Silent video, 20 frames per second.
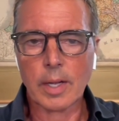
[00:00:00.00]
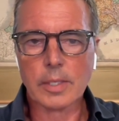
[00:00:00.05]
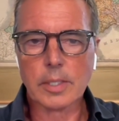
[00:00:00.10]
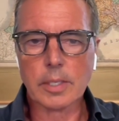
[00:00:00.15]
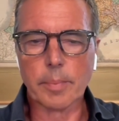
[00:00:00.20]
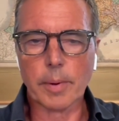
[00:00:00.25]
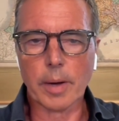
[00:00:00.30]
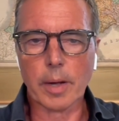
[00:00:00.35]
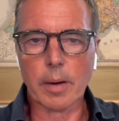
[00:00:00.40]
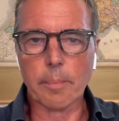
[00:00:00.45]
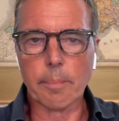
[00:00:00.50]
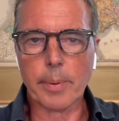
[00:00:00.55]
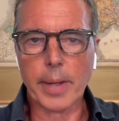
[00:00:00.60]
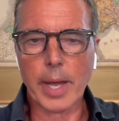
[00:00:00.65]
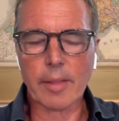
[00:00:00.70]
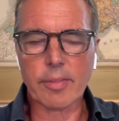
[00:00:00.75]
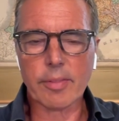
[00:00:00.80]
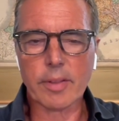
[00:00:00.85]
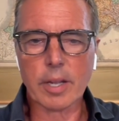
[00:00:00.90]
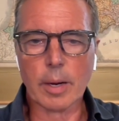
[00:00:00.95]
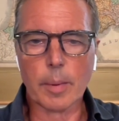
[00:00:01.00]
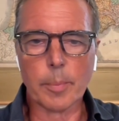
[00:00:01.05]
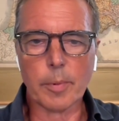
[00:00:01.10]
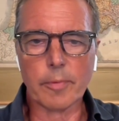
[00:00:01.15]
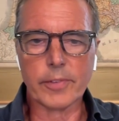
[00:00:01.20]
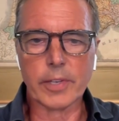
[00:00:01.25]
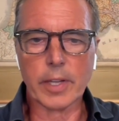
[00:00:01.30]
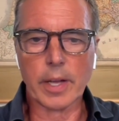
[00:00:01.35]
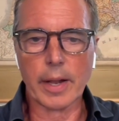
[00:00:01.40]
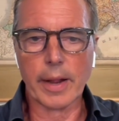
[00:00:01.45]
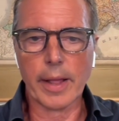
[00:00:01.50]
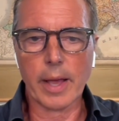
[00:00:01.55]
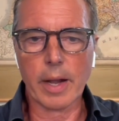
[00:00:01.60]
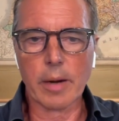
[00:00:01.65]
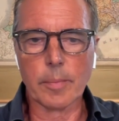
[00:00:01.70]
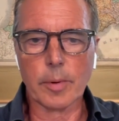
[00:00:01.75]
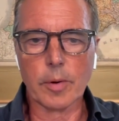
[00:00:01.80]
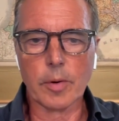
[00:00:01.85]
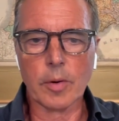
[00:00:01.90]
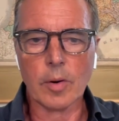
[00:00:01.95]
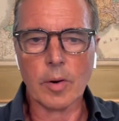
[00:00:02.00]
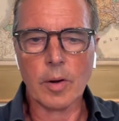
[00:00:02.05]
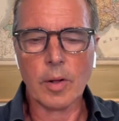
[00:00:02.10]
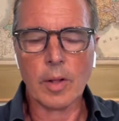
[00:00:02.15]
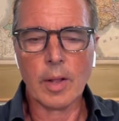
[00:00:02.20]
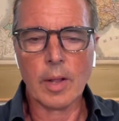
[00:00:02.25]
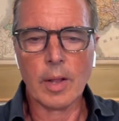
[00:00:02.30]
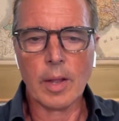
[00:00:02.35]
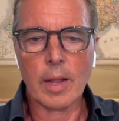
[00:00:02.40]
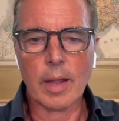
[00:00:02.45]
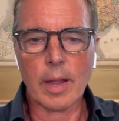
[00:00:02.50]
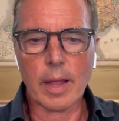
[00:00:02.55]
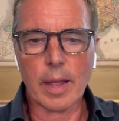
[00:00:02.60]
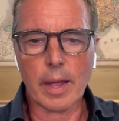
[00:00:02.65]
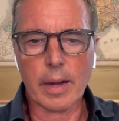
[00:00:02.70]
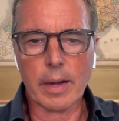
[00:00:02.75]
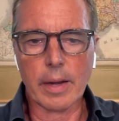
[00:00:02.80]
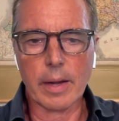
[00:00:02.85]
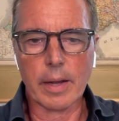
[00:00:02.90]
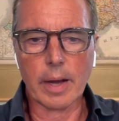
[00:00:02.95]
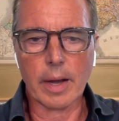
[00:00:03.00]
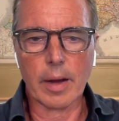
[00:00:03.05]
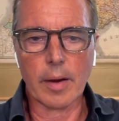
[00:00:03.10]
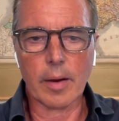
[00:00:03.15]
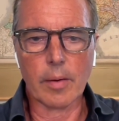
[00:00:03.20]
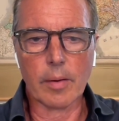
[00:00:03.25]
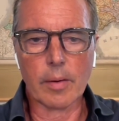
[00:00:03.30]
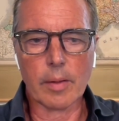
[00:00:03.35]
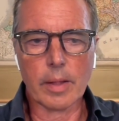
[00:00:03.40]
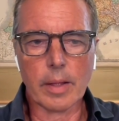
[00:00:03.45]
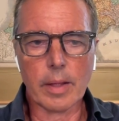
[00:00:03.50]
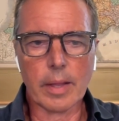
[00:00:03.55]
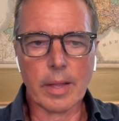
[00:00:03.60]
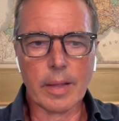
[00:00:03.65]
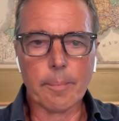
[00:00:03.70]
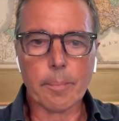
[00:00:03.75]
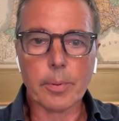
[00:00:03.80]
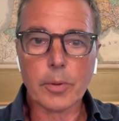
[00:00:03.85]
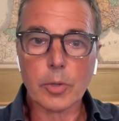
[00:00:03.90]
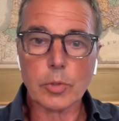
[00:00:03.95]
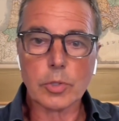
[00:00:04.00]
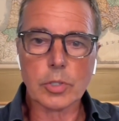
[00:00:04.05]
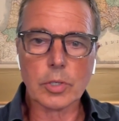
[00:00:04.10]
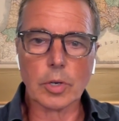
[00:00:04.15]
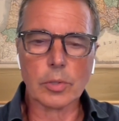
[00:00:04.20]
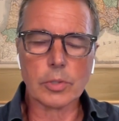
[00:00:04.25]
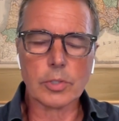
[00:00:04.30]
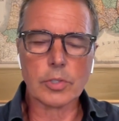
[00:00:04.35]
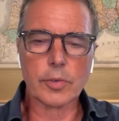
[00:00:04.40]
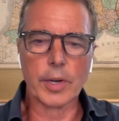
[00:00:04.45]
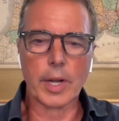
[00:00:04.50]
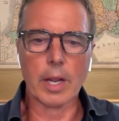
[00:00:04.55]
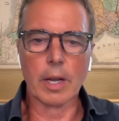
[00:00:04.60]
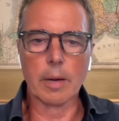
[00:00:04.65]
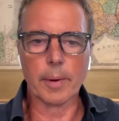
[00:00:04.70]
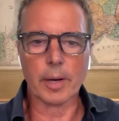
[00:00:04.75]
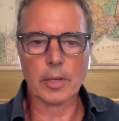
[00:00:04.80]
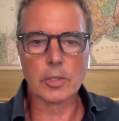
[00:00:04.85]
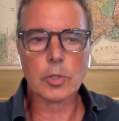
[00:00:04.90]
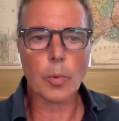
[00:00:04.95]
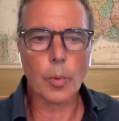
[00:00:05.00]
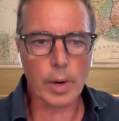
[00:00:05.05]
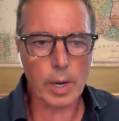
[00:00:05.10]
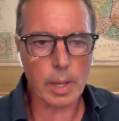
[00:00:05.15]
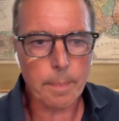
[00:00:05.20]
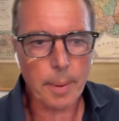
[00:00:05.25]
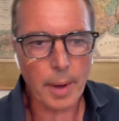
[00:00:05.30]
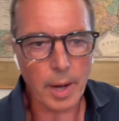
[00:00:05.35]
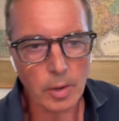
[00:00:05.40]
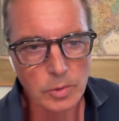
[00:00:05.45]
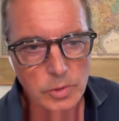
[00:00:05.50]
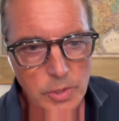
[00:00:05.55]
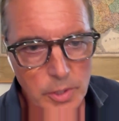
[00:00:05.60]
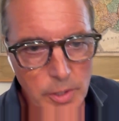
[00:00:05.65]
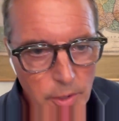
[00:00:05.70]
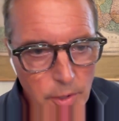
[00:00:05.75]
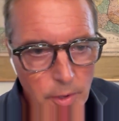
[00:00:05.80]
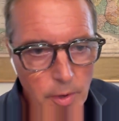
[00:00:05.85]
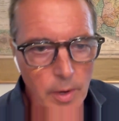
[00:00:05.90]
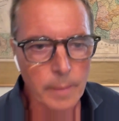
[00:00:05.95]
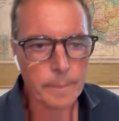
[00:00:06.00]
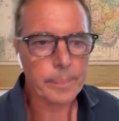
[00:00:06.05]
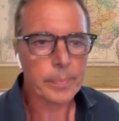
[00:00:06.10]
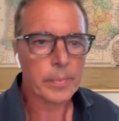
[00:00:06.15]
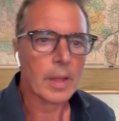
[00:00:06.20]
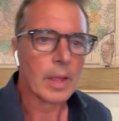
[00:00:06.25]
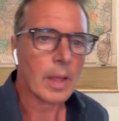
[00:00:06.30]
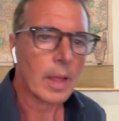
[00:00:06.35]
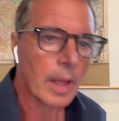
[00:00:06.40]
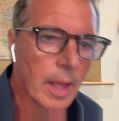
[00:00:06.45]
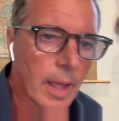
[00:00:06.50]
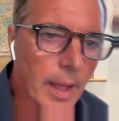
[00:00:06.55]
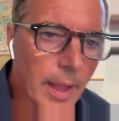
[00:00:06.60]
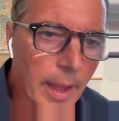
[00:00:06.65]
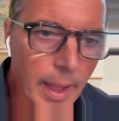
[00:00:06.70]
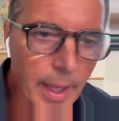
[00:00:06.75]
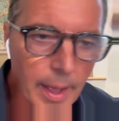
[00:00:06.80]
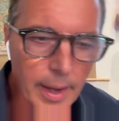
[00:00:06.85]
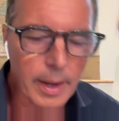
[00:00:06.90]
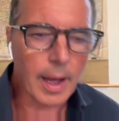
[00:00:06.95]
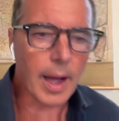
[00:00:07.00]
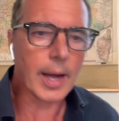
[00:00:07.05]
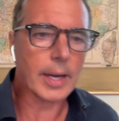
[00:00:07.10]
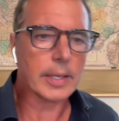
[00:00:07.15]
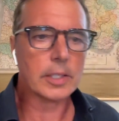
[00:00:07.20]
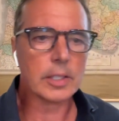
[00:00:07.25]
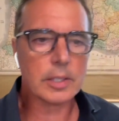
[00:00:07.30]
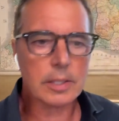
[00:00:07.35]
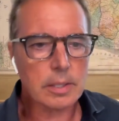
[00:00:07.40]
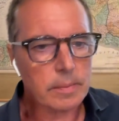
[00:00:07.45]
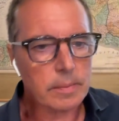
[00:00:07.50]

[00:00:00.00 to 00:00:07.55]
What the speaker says: That's about a bathtub of dead animal. And in blue zones, they're eating about 20 pounds a year. And I'm